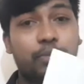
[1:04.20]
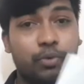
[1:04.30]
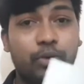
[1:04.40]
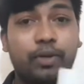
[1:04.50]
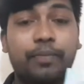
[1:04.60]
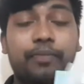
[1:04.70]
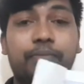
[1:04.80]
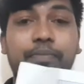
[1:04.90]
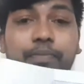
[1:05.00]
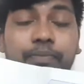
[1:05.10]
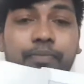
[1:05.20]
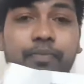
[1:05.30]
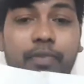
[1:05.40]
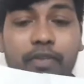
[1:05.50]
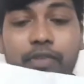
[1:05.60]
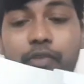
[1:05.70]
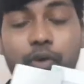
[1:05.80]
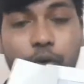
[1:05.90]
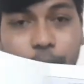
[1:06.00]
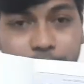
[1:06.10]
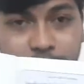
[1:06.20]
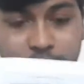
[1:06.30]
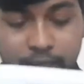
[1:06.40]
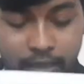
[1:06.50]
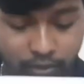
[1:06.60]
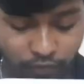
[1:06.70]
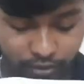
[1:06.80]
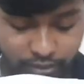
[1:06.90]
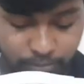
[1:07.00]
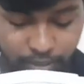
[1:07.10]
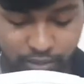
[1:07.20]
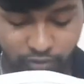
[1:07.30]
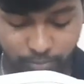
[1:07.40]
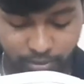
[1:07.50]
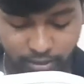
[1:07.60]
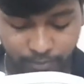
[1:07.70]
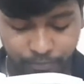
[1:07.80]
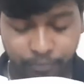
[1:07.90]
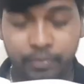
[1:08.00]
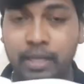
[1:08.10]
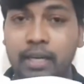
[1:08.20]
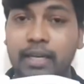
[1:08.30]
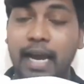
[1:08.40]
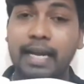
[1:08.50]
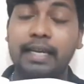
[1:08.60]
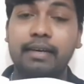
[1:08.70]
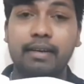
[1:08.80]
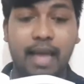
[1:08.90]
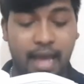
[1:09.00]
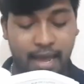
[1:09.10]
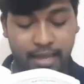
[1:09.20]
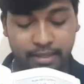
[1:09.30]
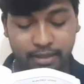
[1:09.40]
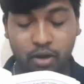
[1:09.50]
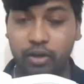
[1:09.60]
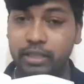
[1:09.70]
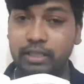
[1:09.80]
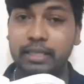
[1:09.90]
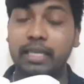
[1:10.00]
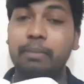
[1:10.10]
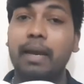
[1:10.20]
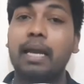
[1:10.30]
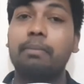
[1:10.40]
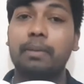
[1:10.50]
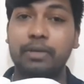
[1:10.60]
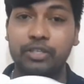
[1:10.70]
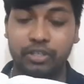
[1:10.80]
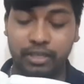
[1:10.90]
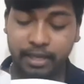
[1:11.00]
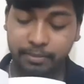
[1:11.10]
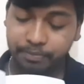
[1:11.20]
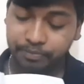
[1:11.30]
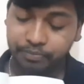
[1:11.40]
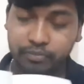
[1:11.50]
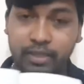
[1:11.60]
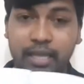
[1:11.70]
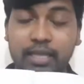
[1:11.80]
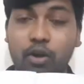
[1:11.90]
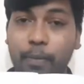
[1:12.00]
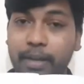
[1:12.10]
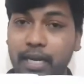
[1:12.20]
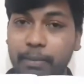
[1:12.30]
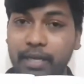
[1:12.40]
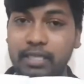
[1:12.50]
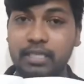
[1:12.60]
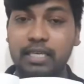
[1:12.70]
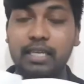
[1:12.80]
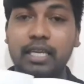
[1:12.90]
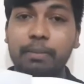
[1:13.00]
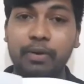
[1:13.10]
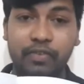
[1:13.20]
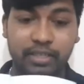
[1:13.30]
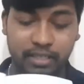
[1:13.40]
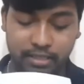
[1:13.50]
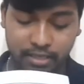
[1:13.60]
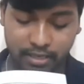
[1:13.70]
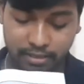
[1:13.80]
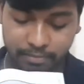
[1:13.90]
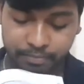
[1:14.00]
book, when we open it, the first page will be the title and the author name and publisher name. Then copyright page is here, then preface is here.